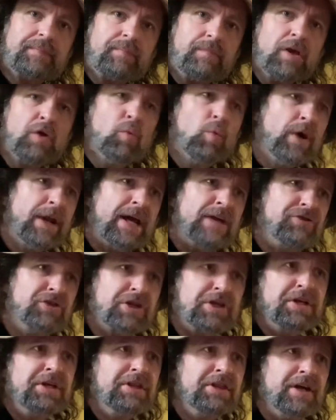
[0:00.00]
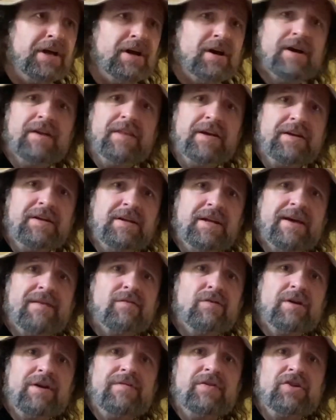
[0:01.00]
when I took it in there, and they
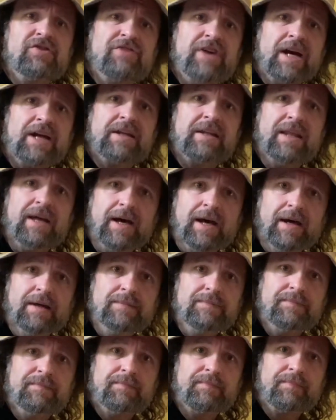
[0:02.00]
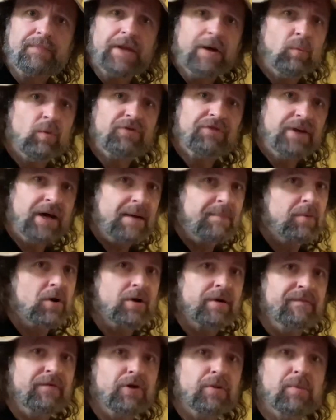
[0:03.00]
never even checked that. That was not
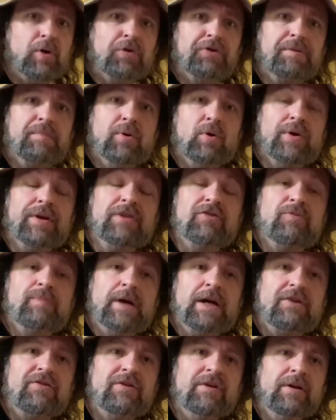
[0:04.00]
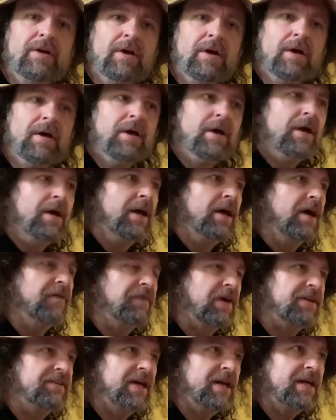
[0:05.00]
part of their multi-point inspection. If
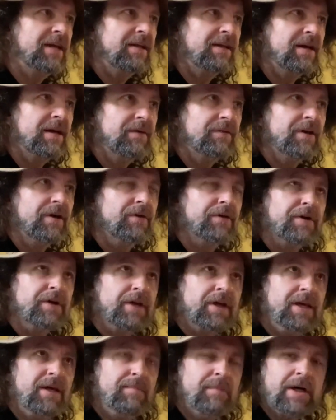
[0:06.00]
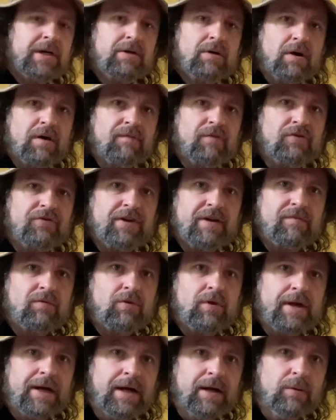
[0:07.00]
I take it down there, they're going to keep my car for
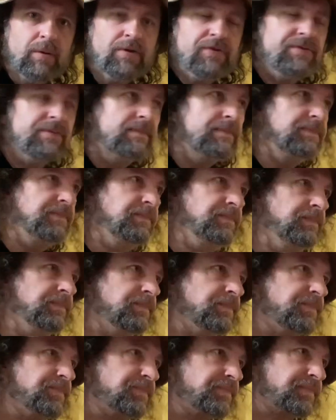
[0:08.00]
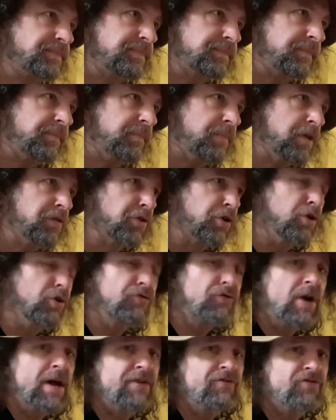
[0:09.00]
several hours. They're going to
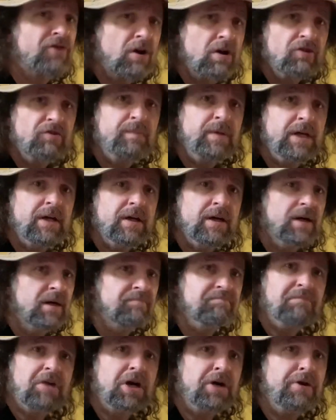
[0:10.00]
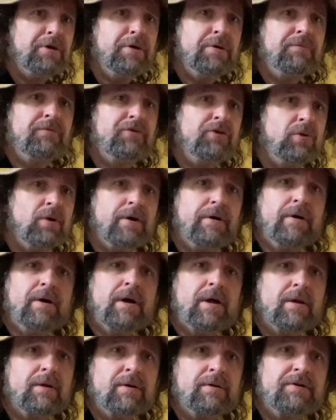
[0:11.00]
try and charge me a $100,
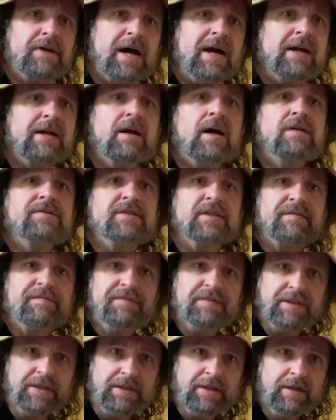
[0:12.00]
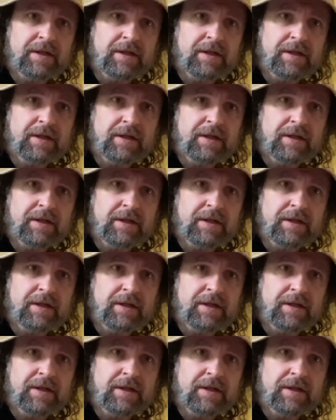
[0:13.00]
$200 diagnostic fee.